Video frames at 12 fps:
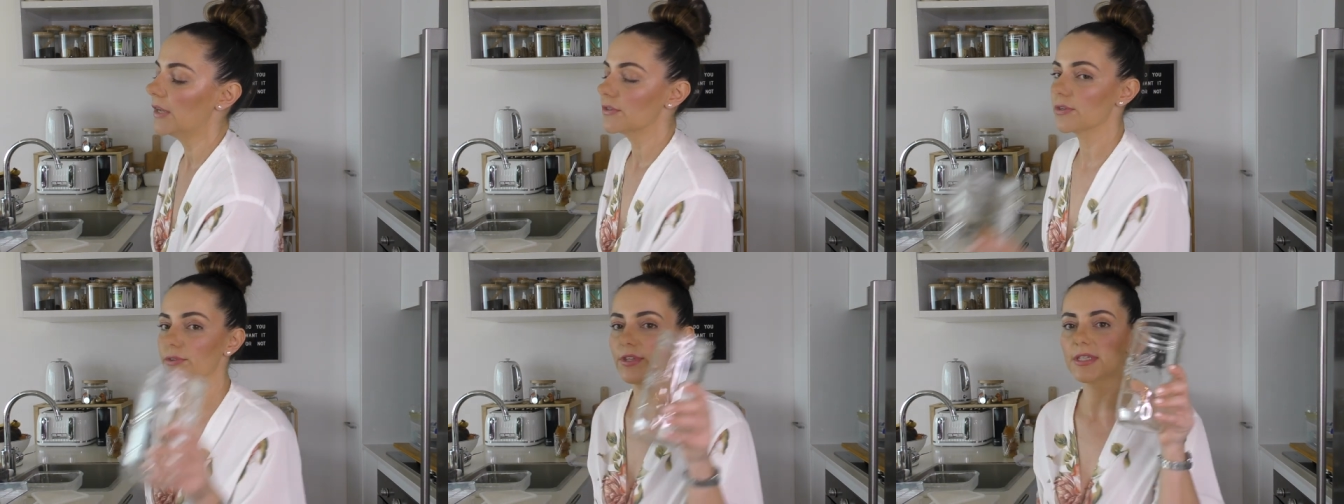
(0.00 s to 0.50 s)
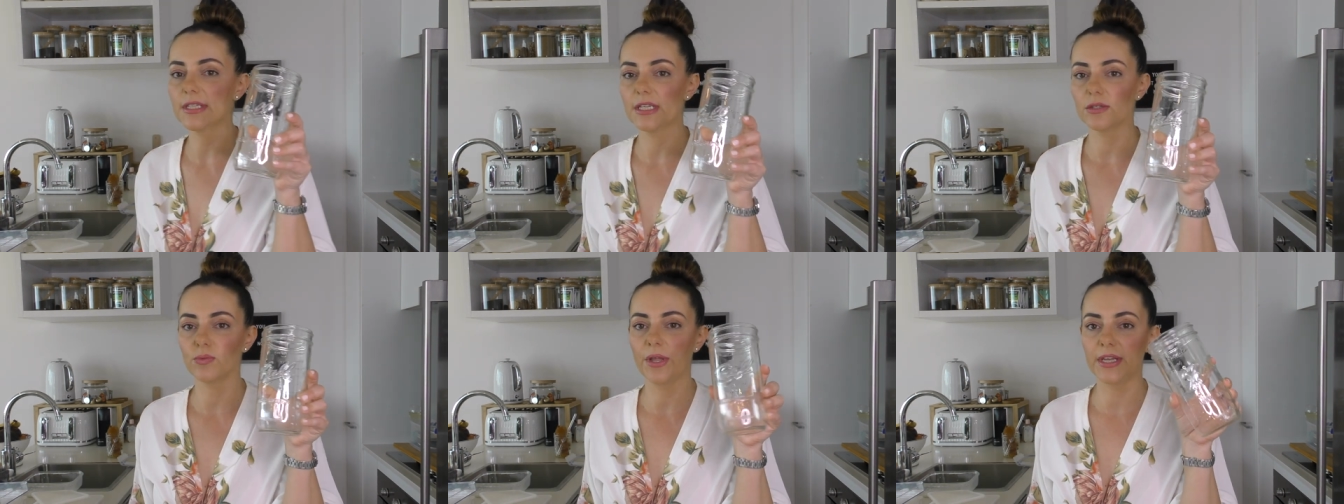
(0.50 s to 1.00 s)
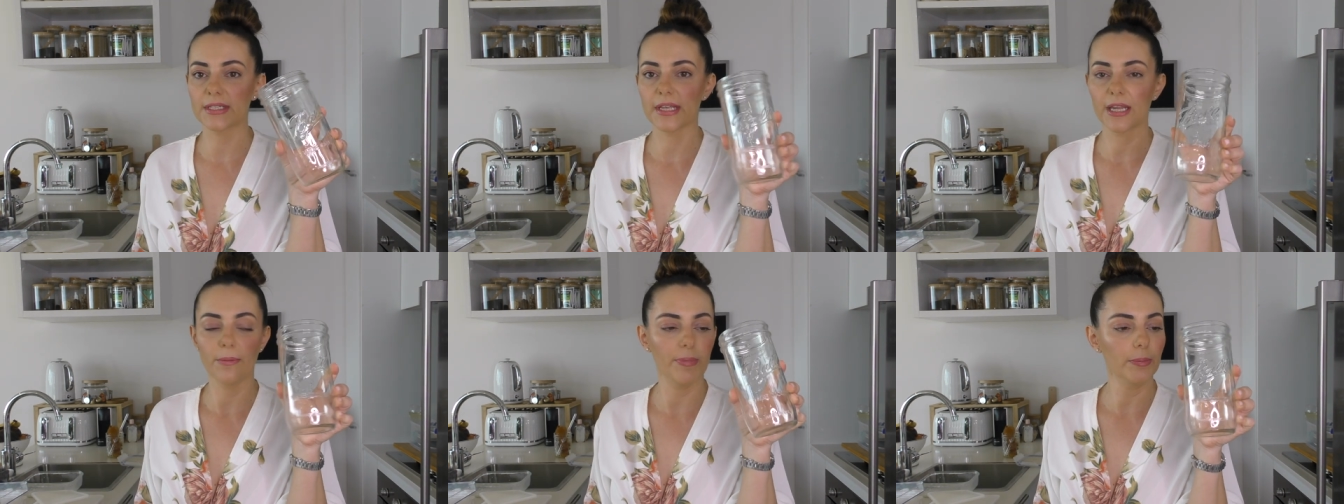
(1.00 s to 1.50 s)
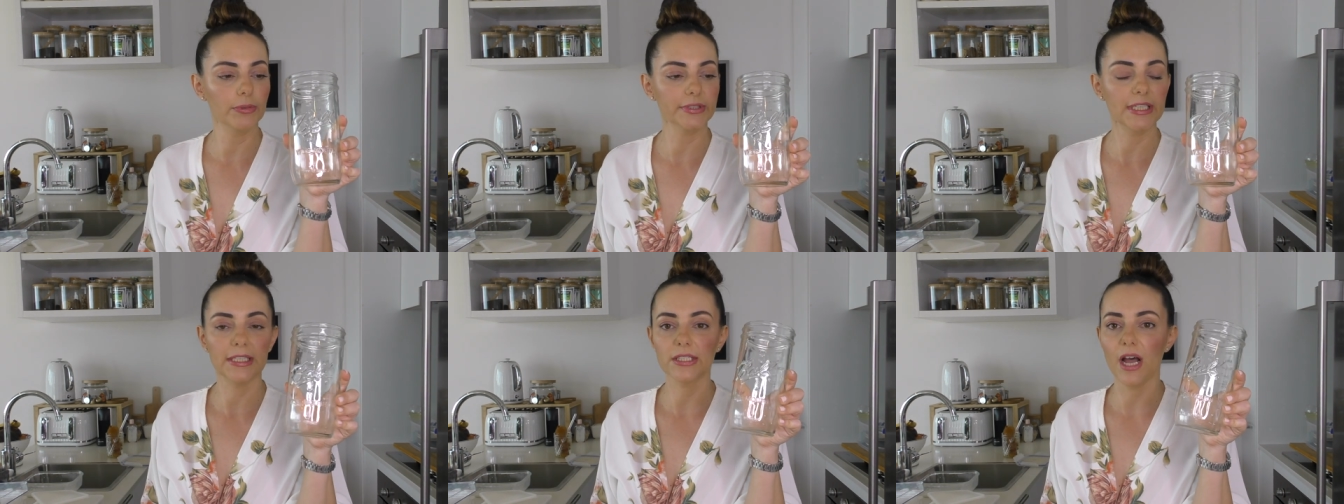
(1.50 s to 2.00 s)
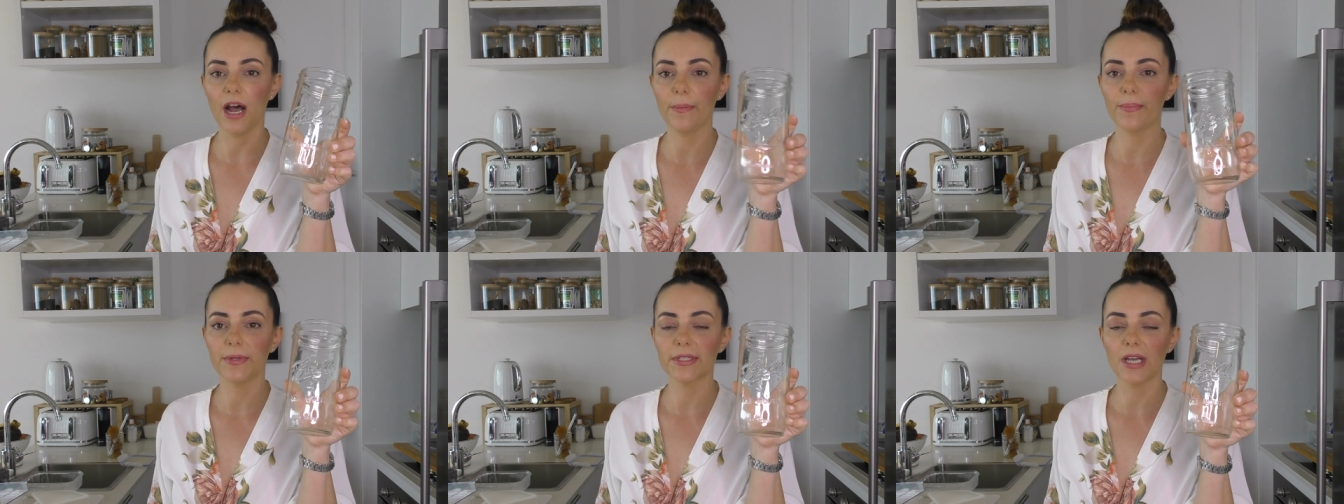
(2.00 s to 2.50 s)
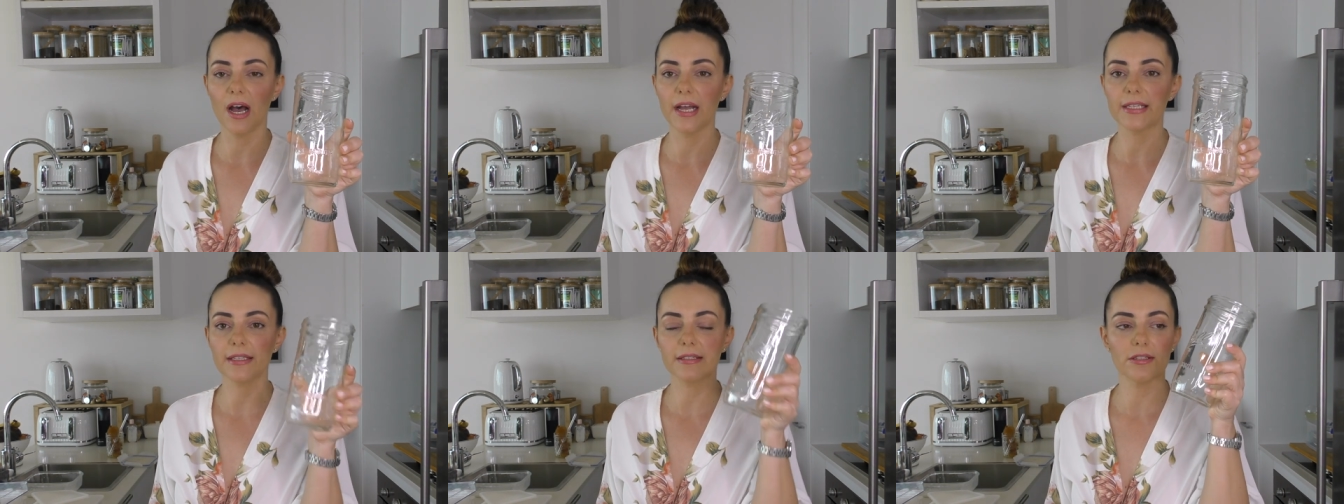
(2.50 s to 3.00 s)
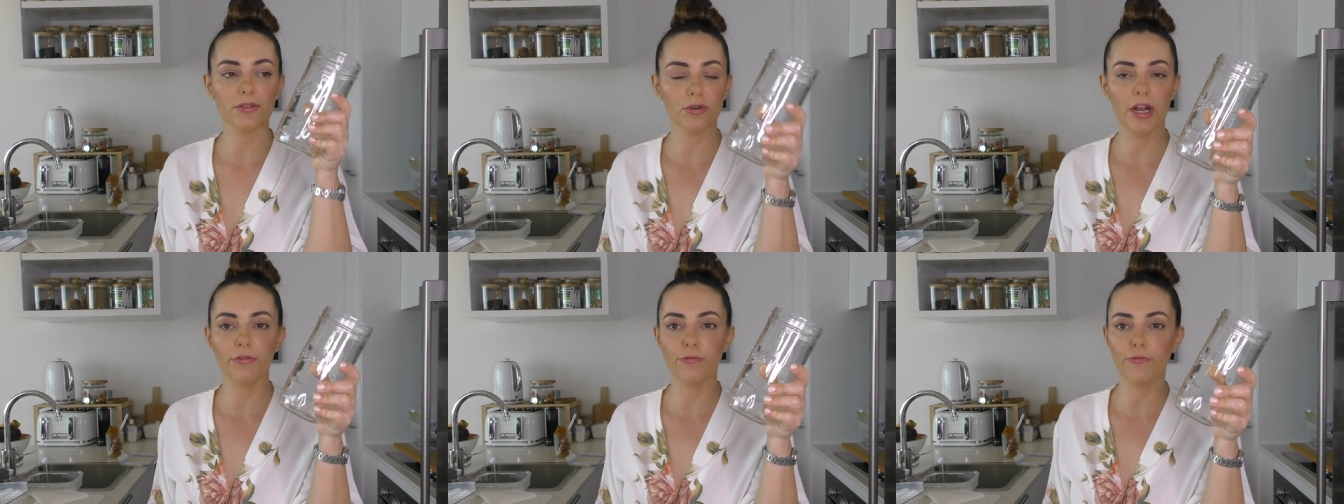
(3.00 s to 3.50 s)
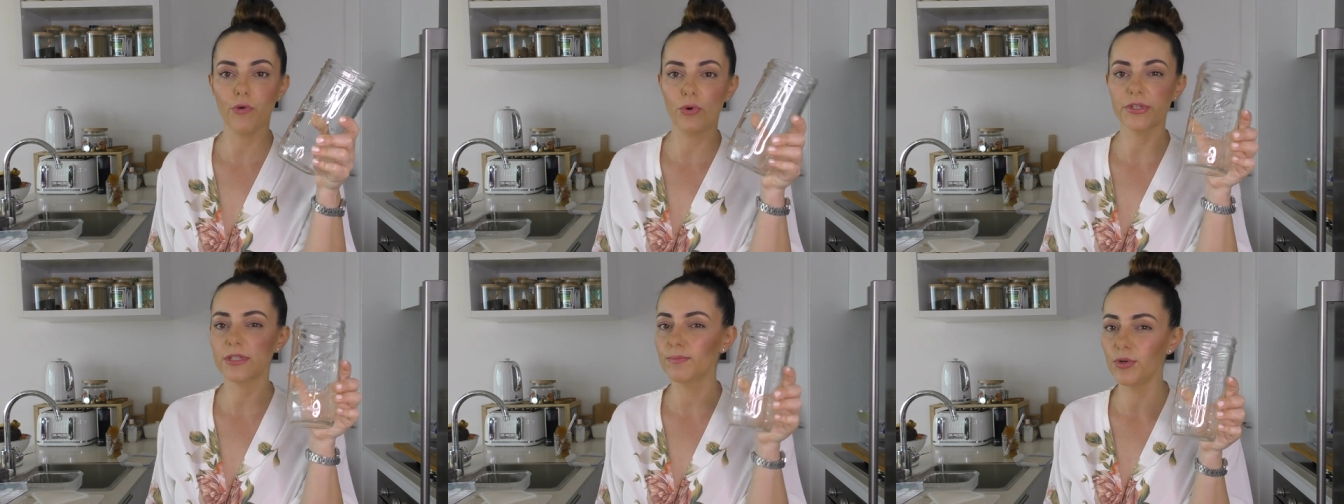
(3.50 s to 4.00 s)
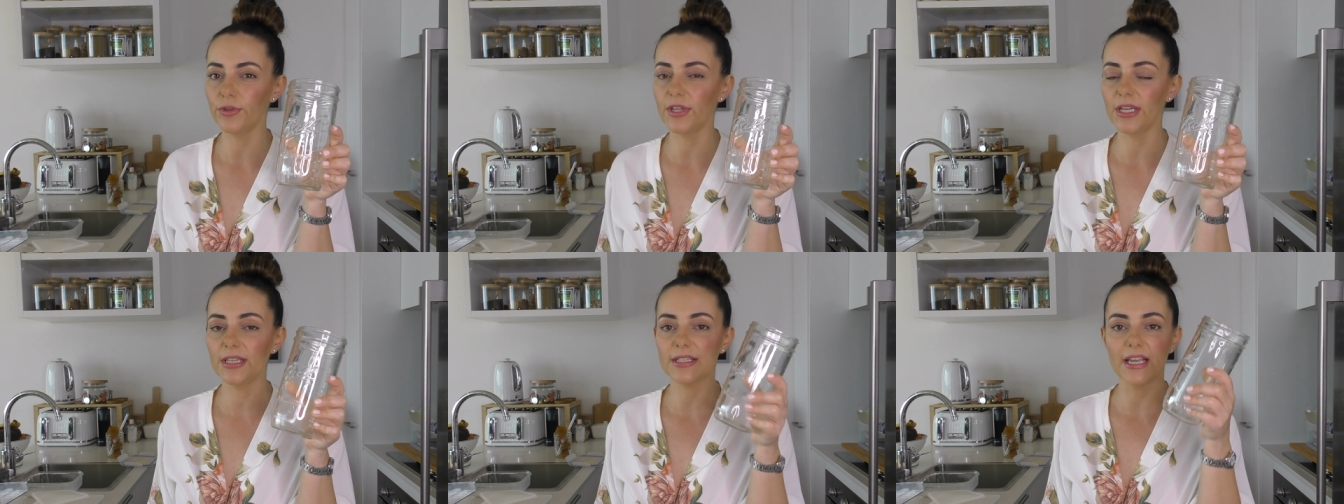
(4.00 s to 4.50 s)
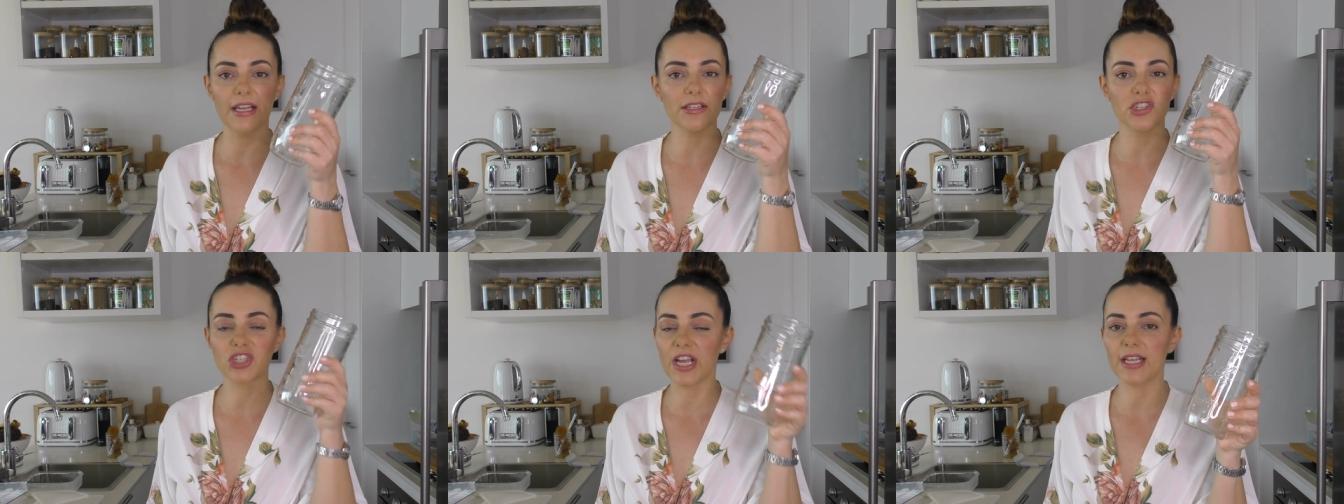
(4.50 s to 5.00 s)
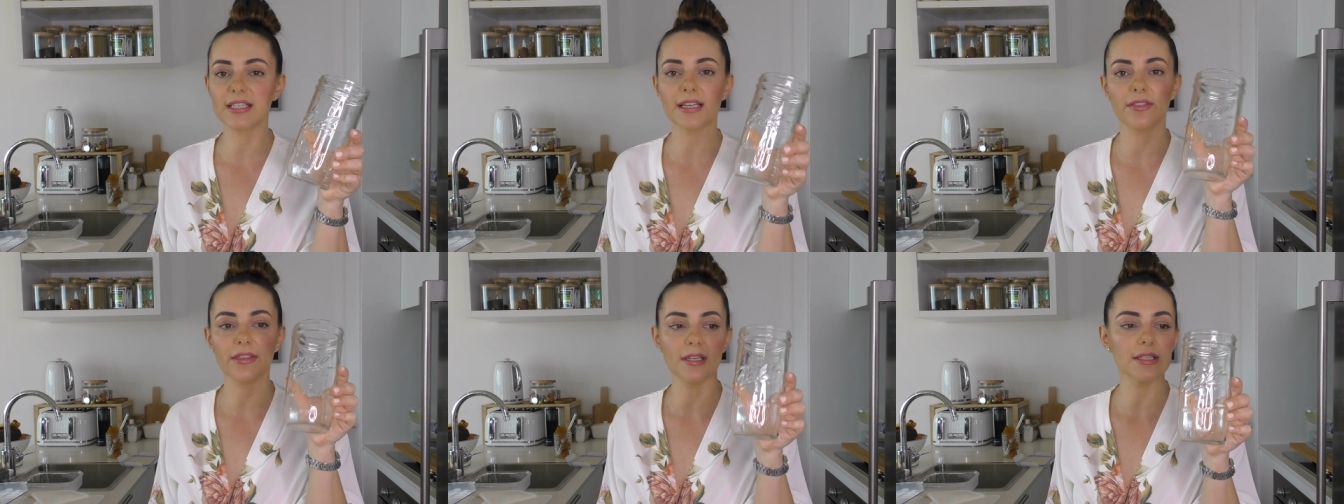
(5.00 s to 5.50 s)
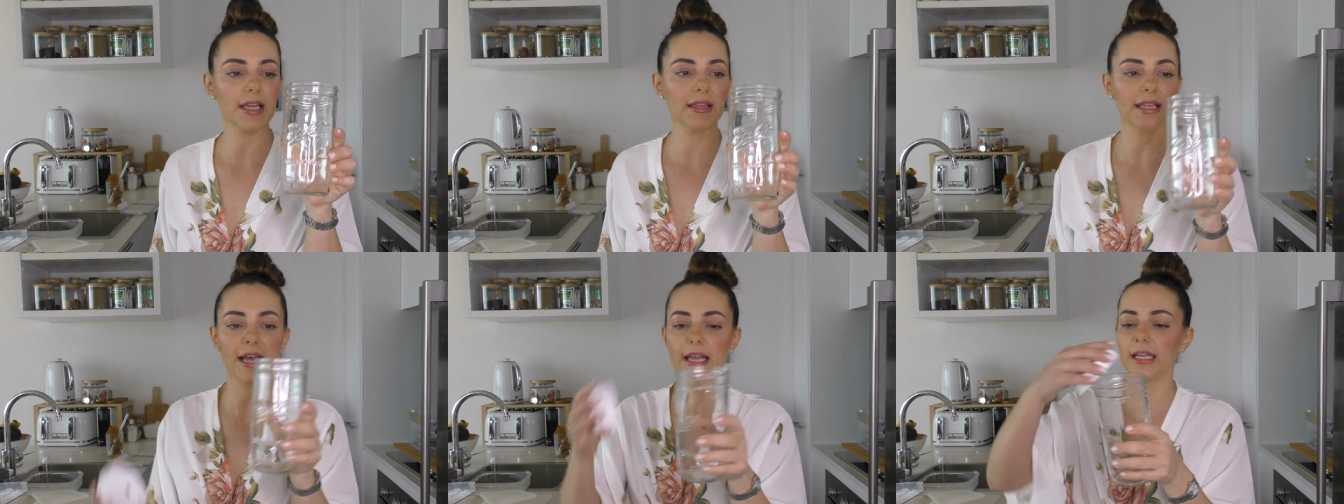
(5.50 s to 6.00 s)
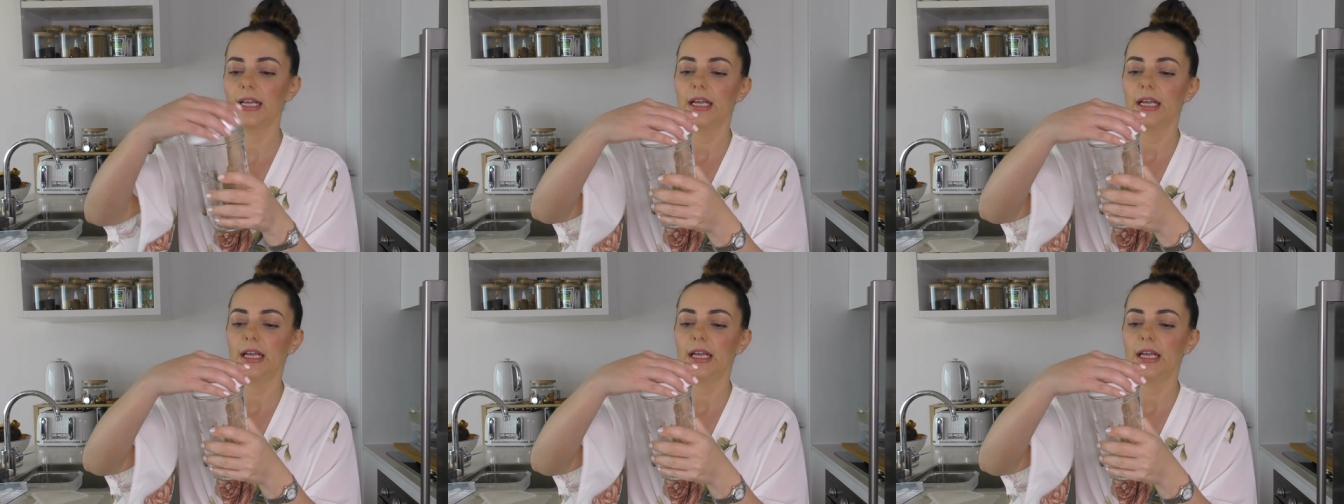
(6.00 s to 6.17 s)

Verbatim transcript: So this is one that's like a bubble tea type size. This is great for smoothies and shakes and things like that.